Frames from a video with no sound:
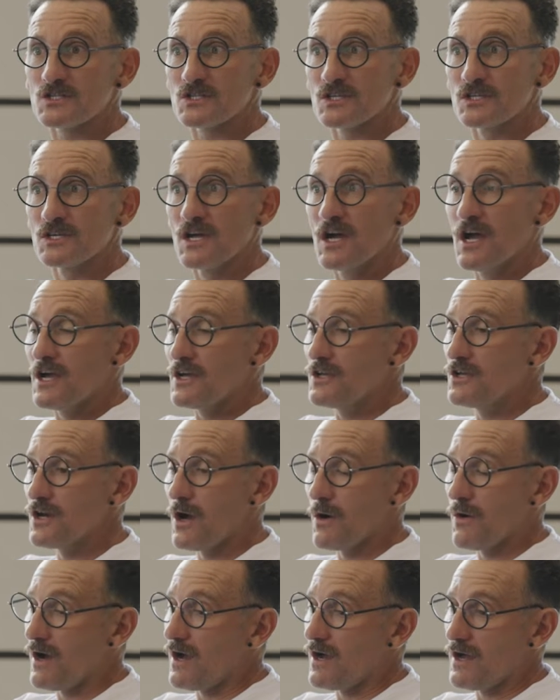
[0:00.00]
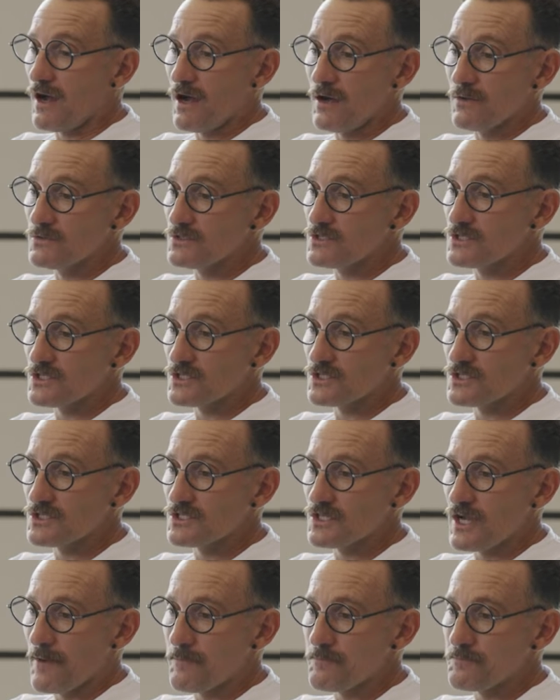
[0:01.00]
And, I was just,
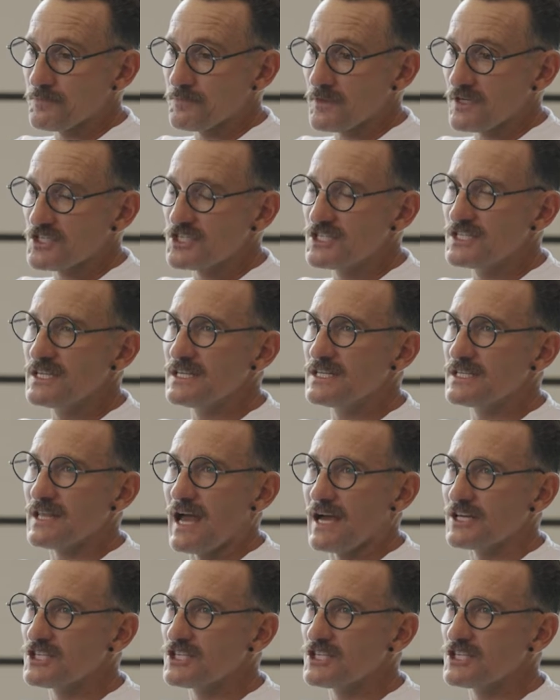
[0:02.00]
she needed that.